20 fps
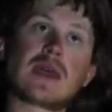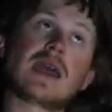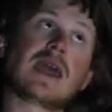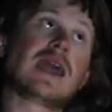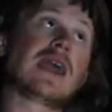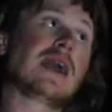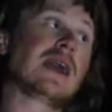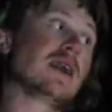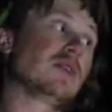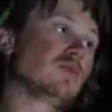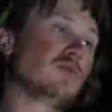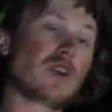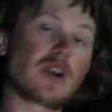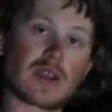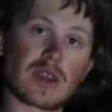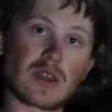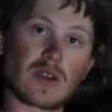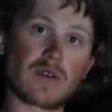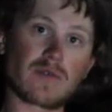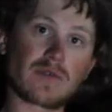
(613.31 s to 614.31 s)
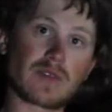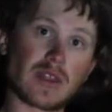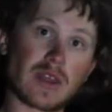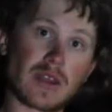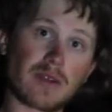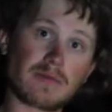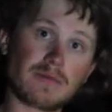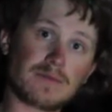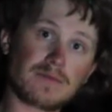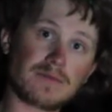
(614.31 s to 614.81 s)
and walking over
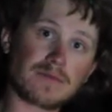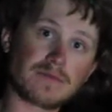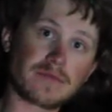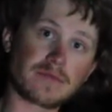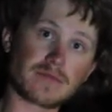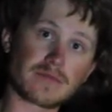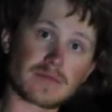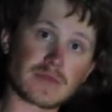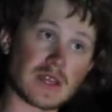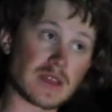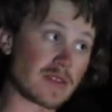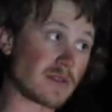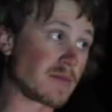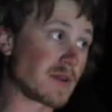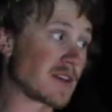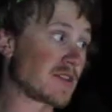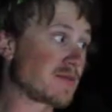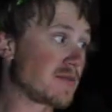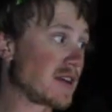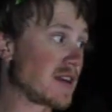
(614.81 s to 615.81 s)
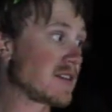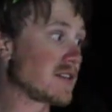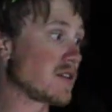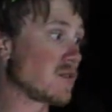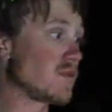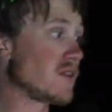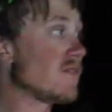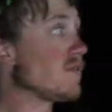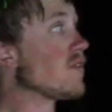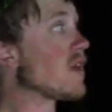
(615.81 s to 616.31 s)
there, because the best place that
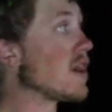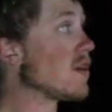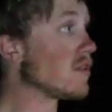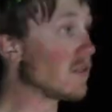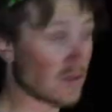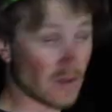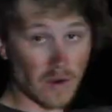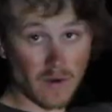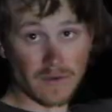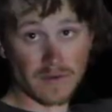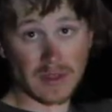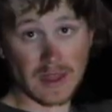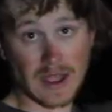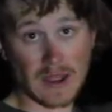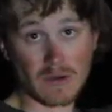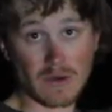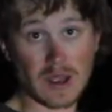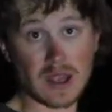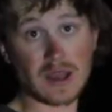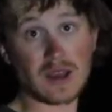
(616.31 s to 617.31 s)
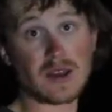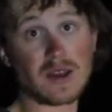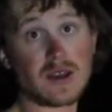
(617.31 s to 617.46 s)
we found is over that way,